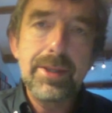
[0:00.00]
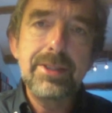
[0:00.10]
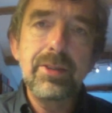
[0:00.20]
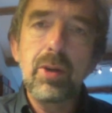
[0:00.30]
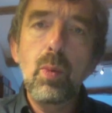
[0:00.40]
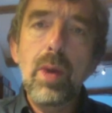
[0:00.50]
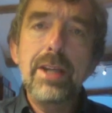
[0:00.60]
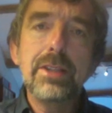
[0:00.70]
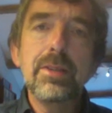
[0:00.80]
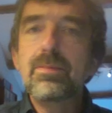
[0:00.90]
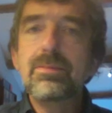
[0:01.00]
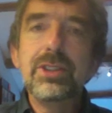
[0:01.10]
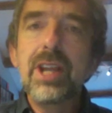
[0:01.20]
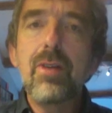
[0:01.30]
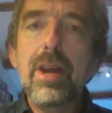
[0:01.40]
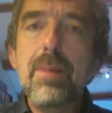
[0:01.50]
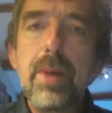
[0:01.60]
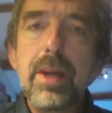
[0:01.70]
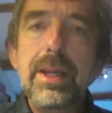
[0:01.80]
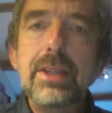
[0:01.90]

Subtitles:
This is not a way to generate money